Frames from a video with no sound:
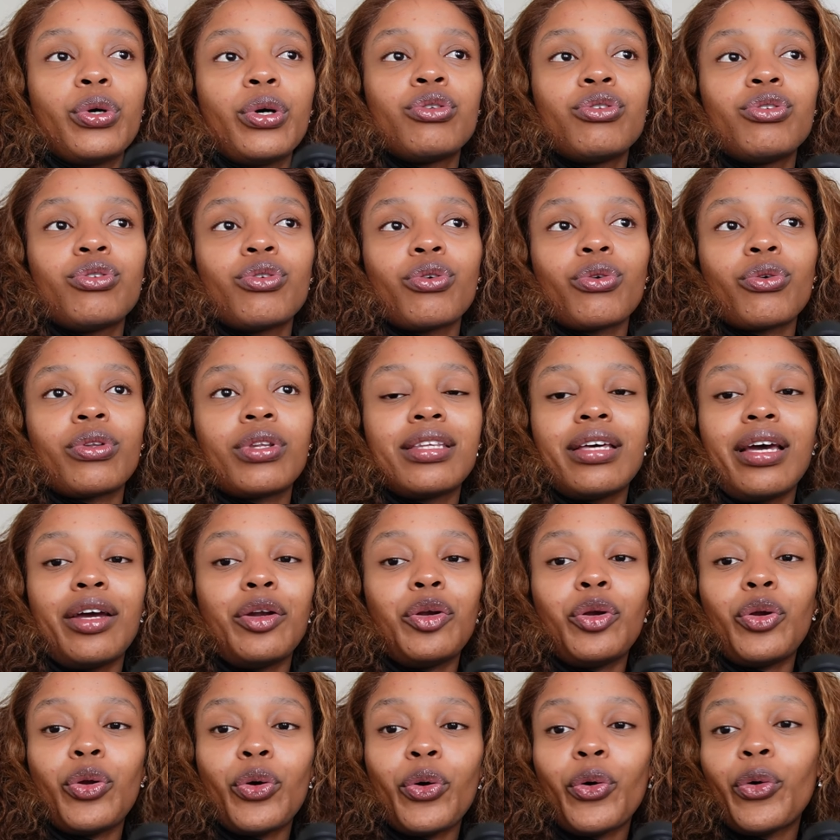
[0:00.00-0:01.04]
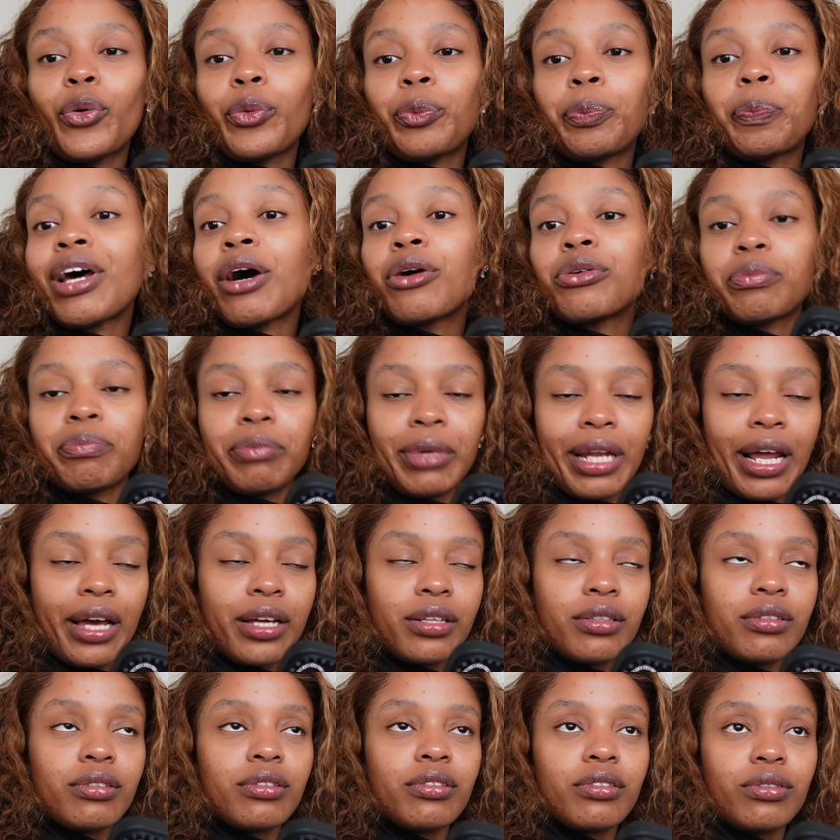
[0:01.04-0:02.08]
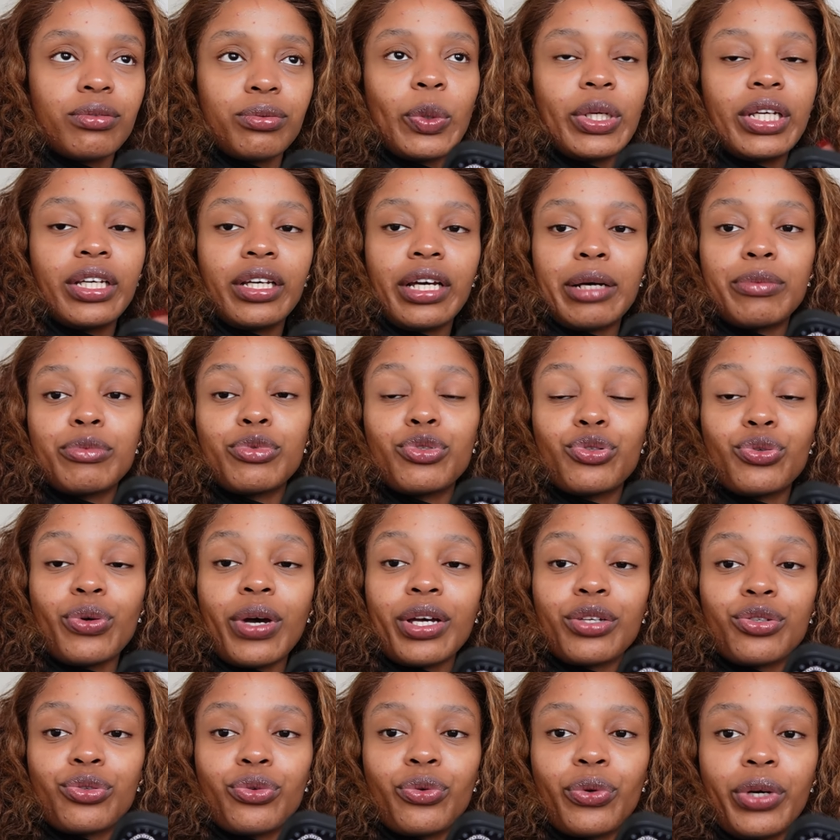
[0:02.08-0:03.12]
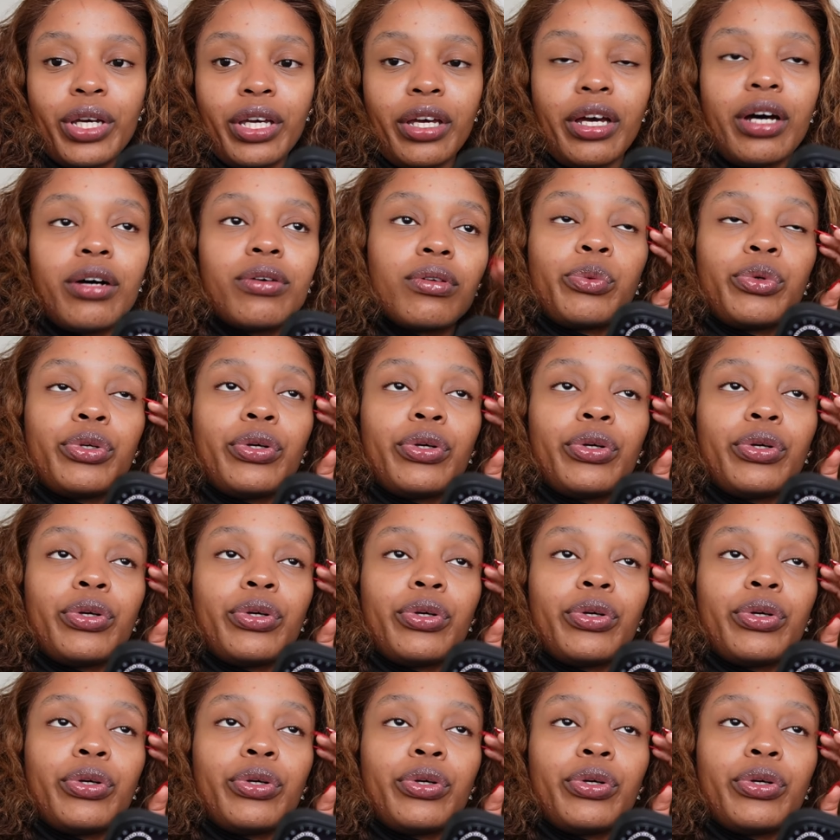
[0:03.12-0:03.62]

So there are no down plans when it comes to us going out.